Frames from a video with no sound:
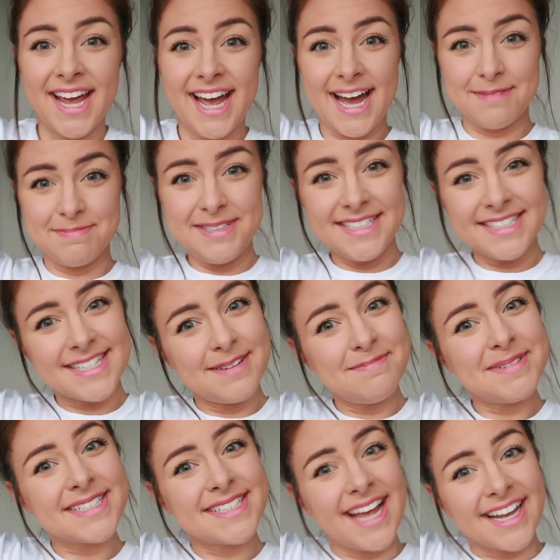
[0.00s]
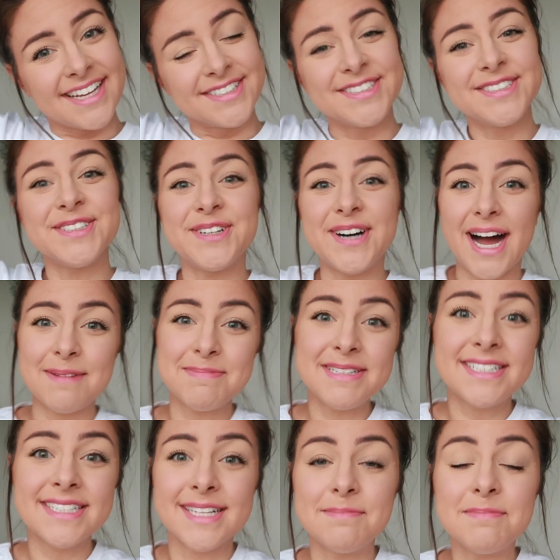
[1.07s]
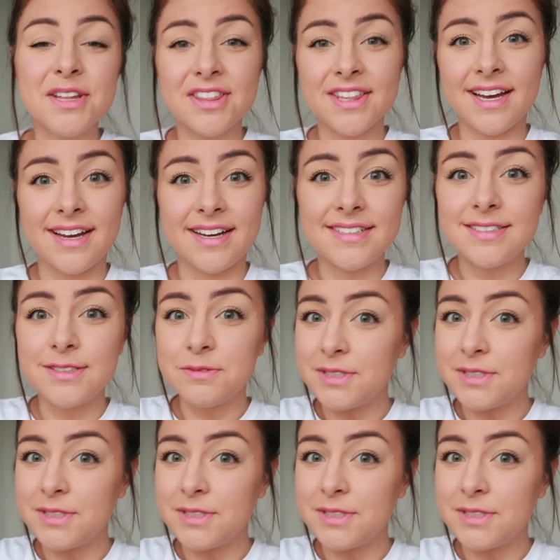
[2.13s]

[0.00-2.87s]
happy December 2nd or happy December 3rd,